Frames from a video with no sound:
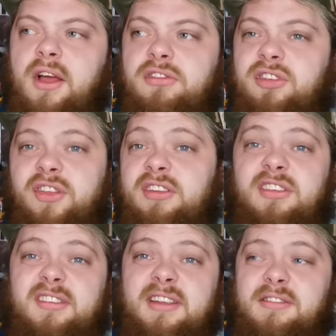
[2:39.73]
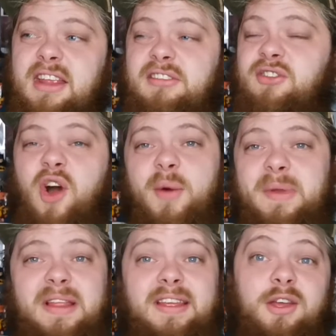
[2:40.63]
so this has got to
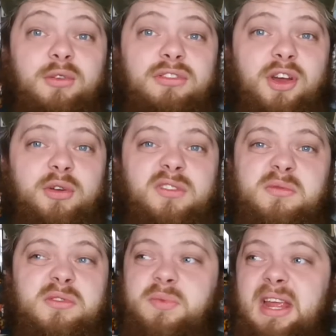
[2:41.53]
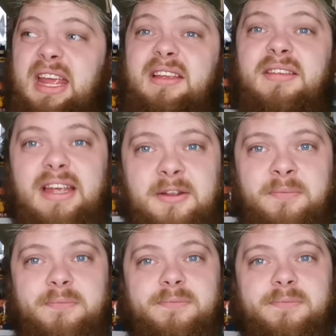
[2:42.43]
be the Usos easy.